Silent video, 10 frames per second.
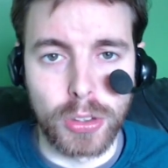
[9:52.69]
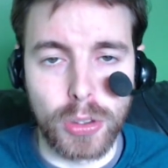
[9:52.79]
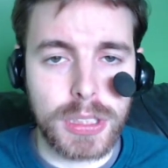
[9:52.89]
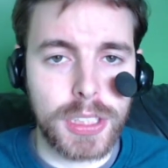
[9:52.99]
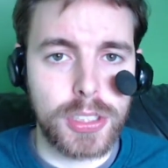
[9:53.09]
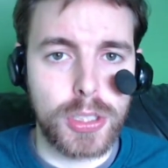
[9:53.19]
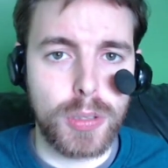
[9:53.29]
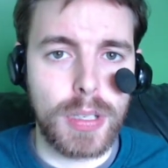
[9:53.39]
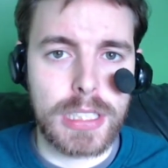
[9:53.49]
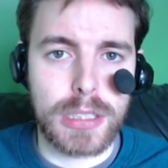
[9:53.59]
Those are the
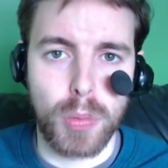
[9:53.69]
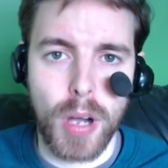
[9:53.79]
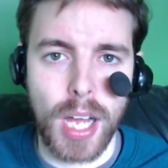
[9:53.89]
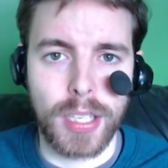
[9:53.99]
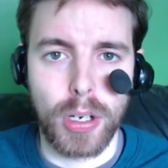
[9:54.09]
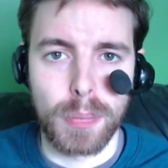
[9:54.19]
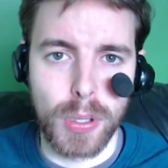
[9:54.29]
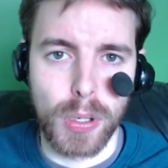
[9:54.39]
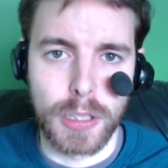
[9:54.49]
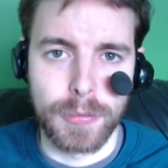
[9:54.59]
2 reasons why you
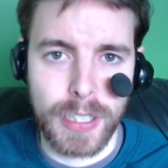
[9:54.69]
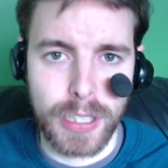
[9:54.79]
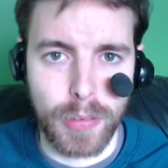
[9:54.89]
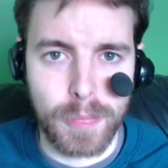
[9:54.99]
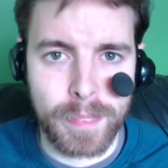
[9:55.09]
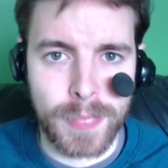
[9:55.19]
upload a video.